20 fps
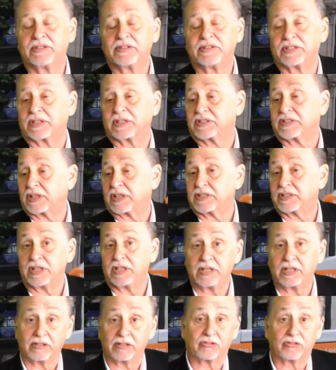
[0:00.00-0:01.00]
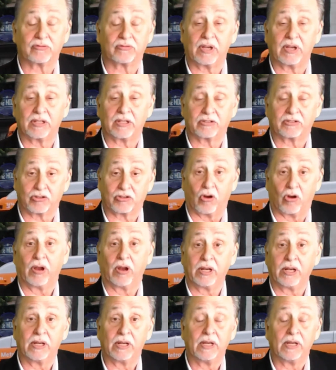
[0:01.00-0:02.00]
660 is
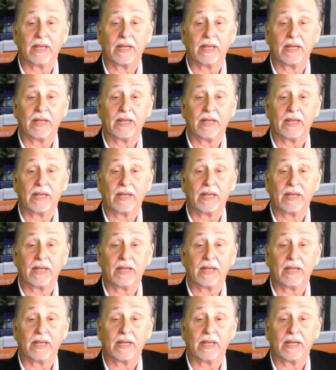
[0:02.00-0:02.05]
good.